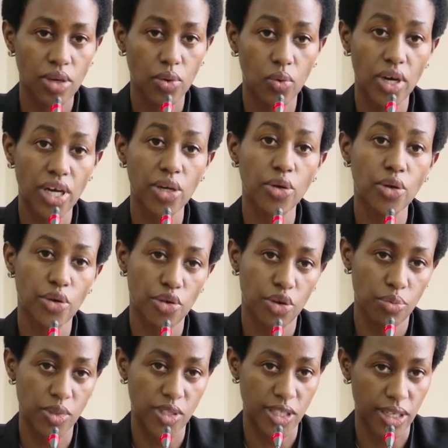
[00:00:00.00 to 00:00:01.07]
one
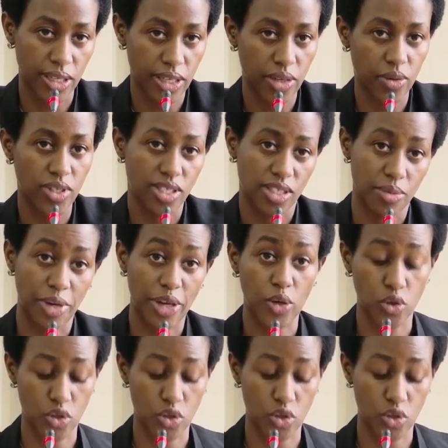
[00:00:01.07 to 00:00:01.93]
Honorable Zaake was in my